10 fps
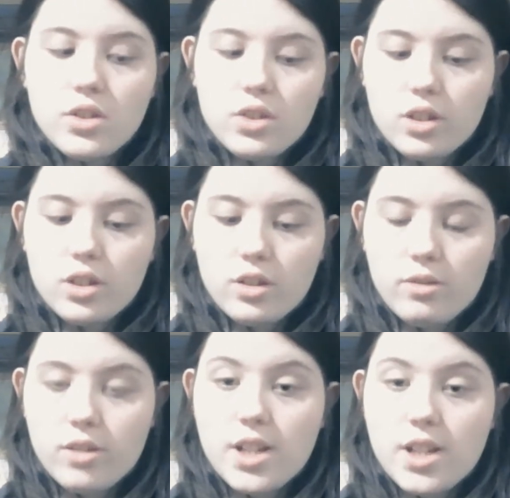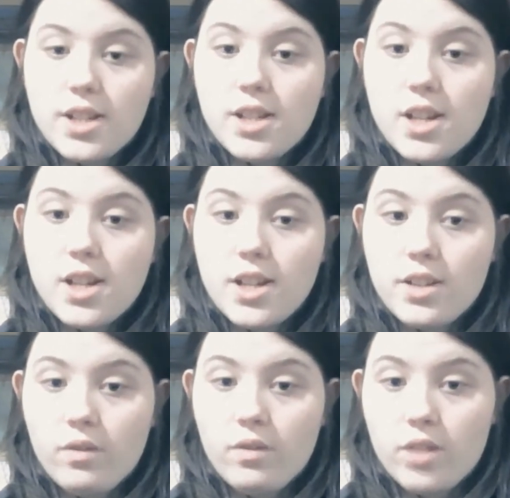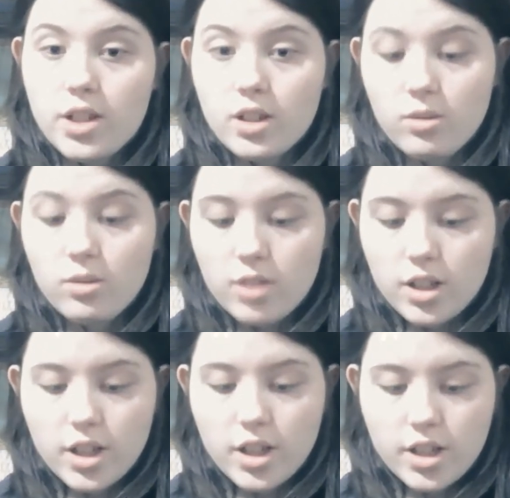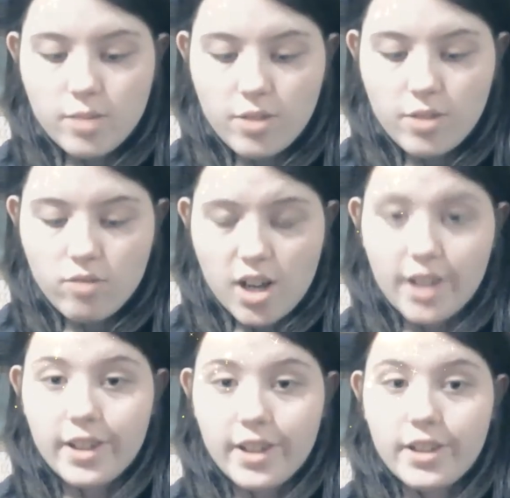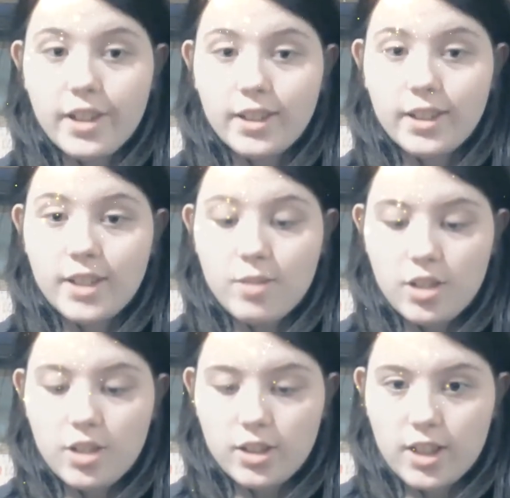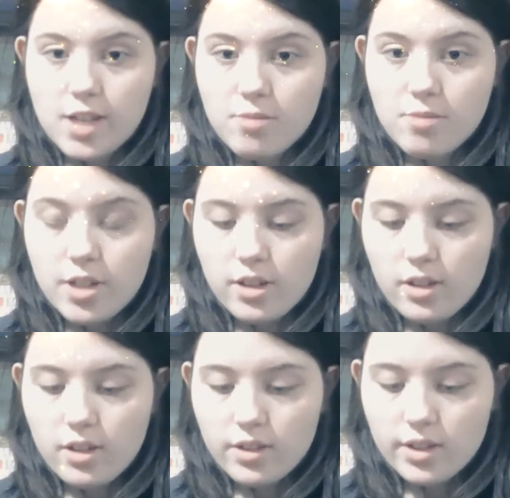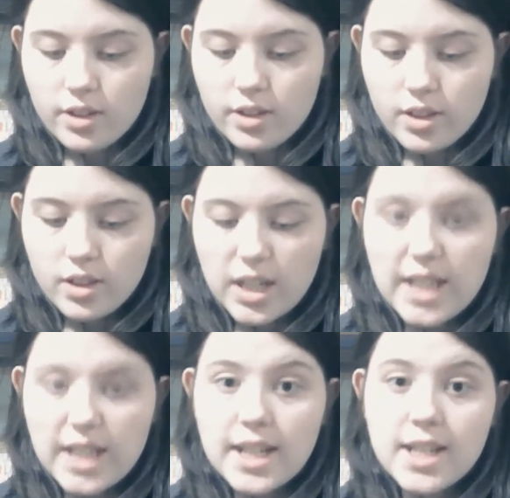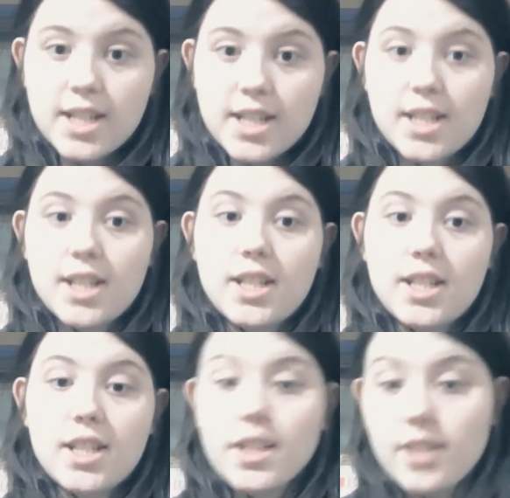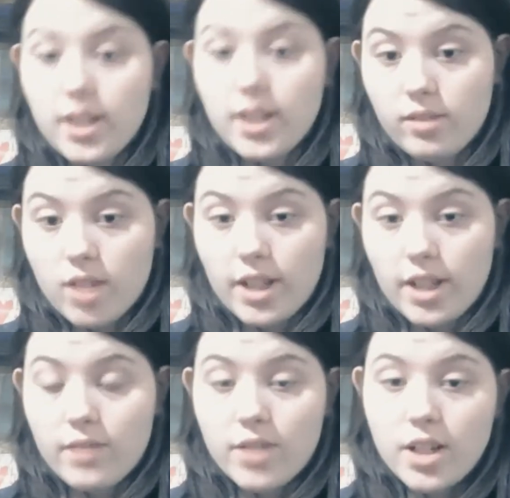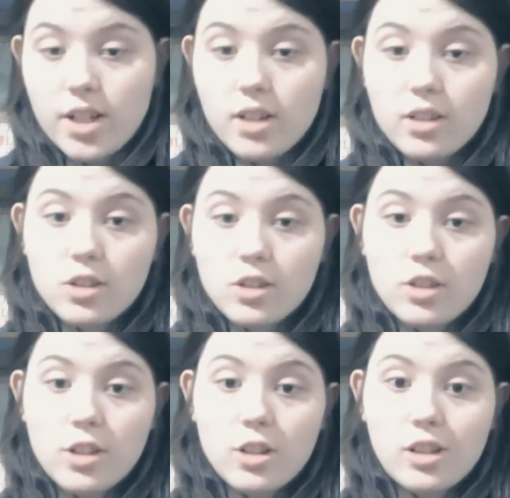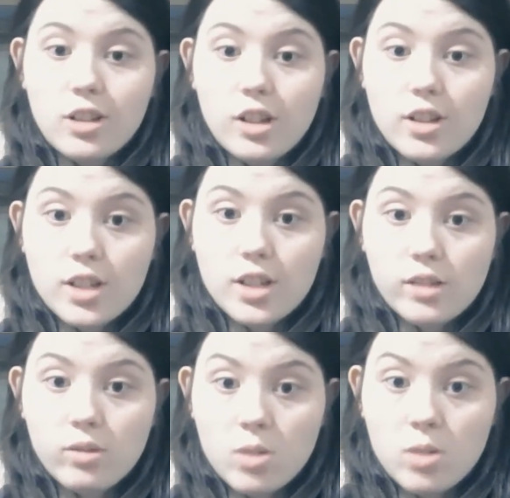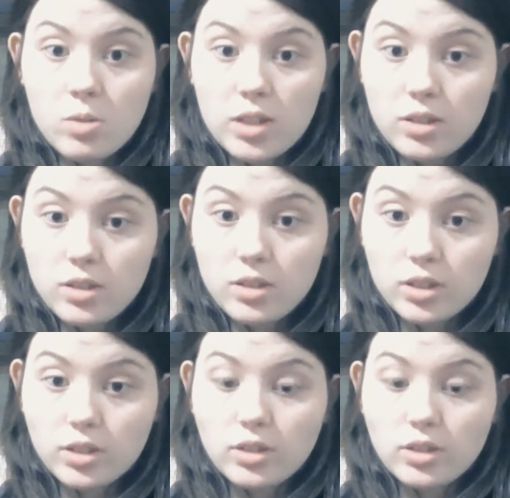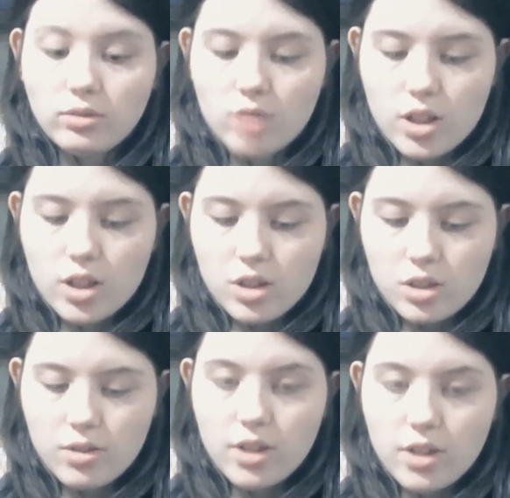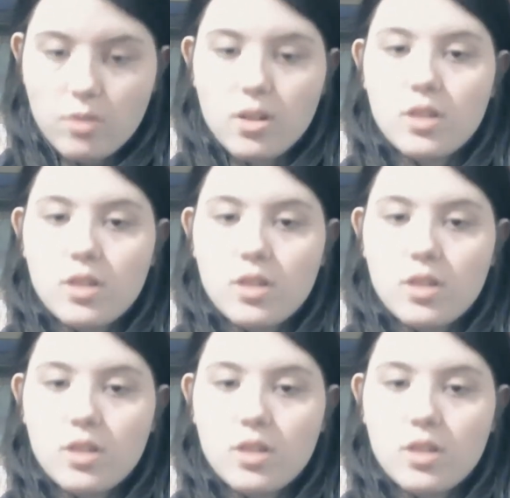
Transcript: So, in today's video, we're going to be ranking the next step dance captains. Decided to do another ranking video because I think they're going down quite well, so let's do another one.